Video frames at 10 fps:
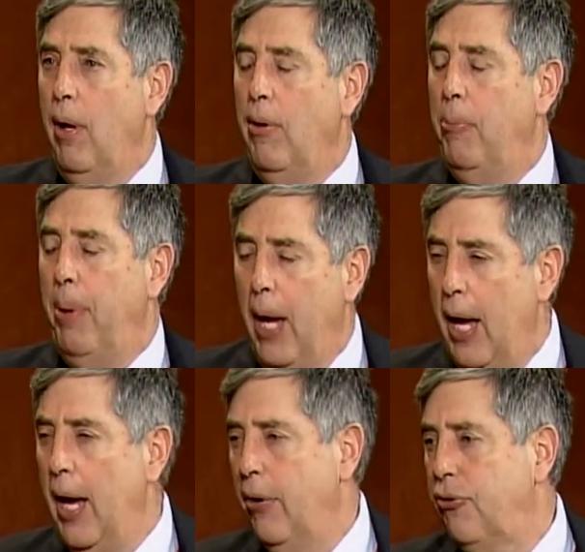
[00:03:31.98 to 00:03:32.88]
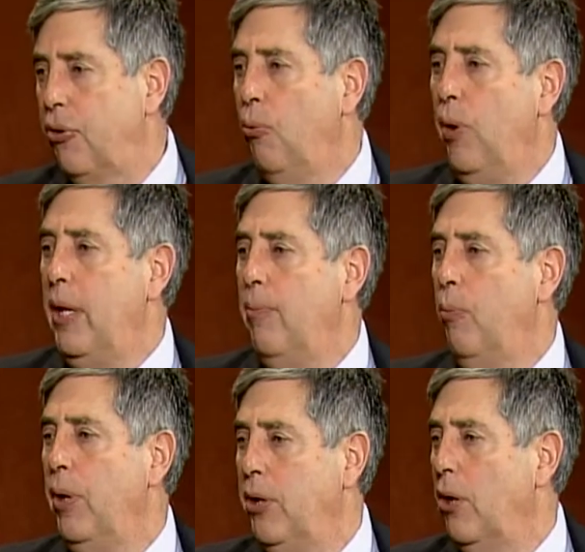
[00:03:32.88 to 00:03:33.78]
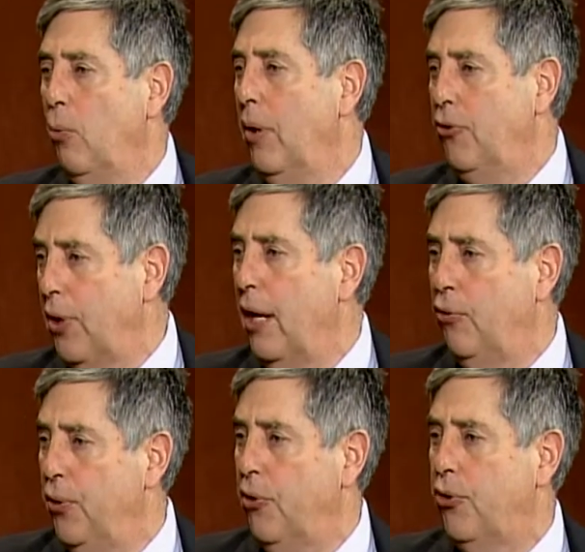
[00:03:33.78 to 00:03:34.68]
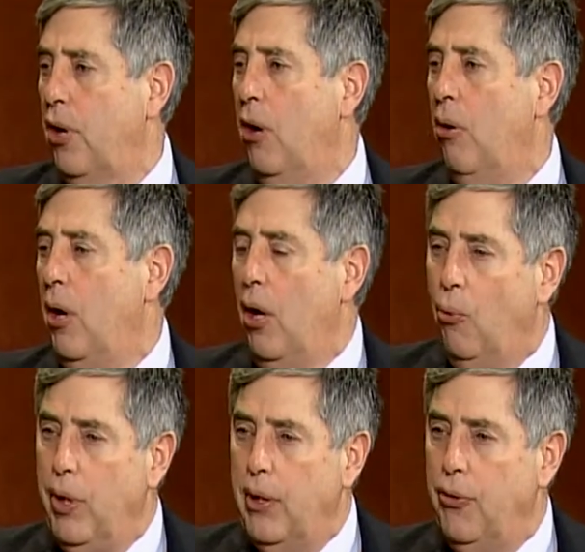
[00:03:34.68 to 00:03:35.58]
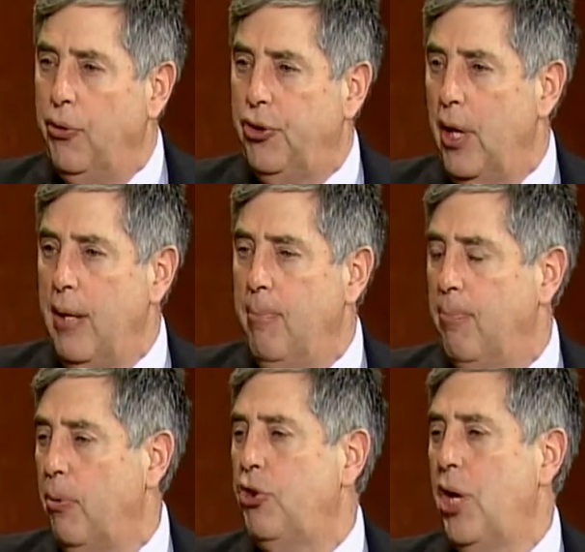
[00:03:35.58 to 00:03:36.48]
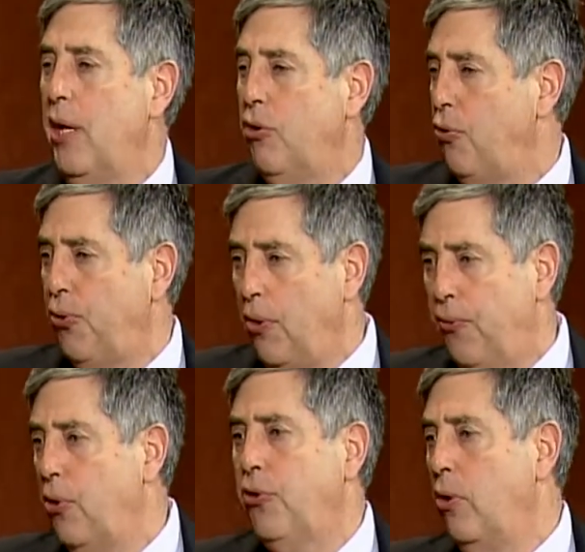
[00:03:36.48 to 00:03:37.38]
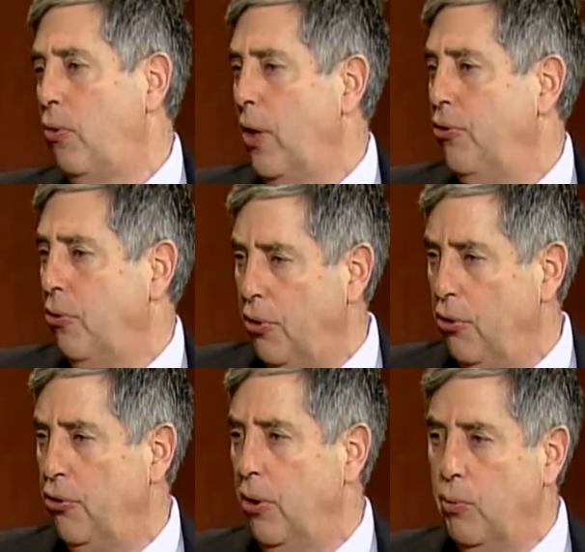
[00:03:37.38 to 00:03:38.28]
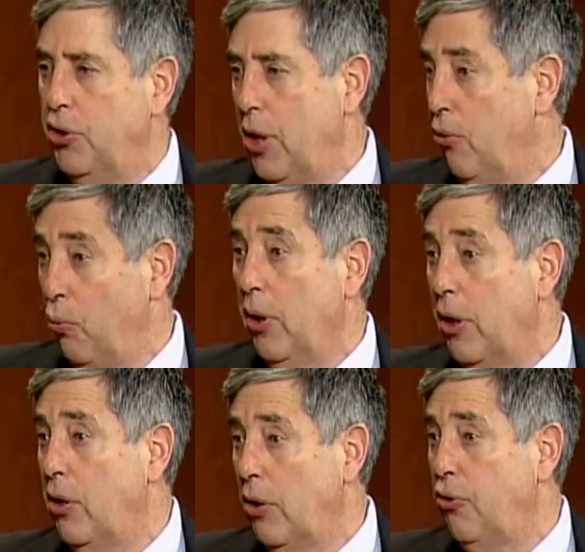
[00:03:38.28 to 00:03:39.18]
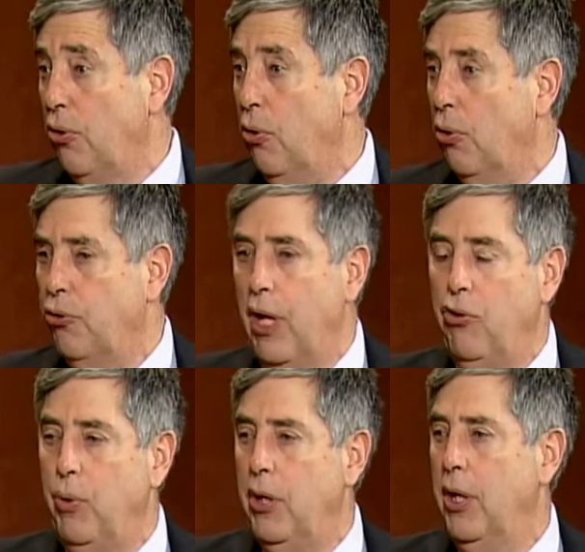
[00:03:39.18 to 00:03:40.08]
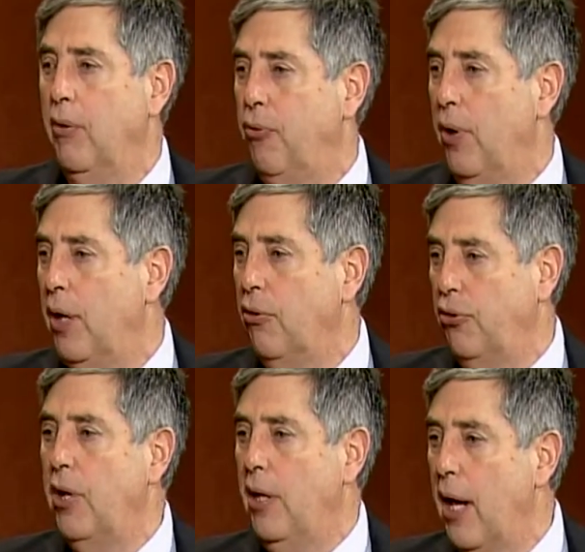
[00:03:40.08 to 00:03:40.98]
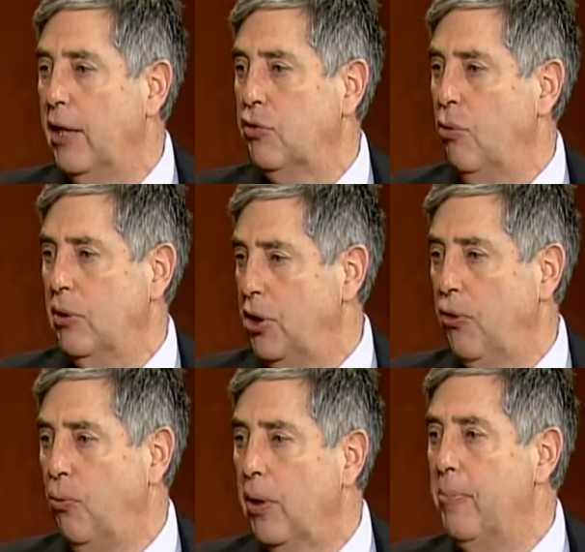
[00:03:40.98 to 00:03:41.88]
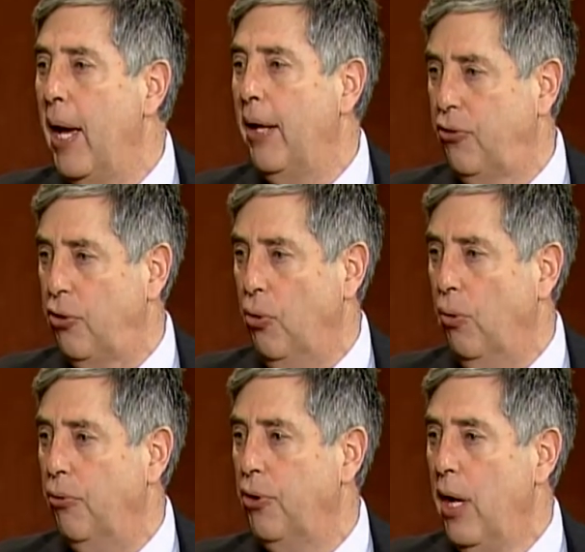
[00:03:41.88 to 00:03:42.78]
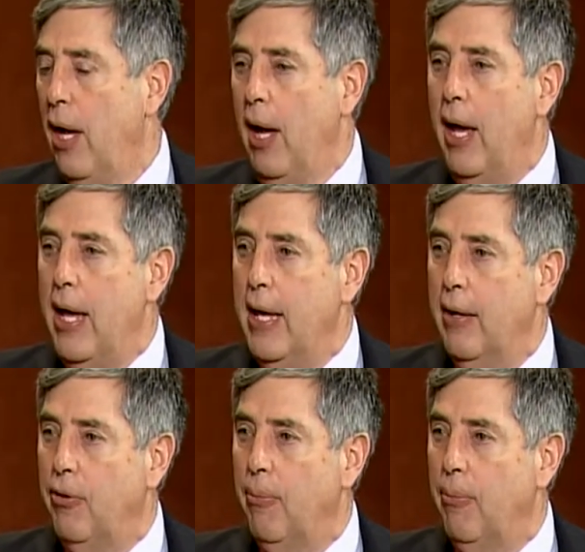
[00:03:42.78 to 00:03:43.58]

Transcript: in the past, we did a one-size-fits-all. We did the same changes for the 1st Congressional District, which has really good schools, as we did for inner-city Nashville, which has really bad schools. Okay. And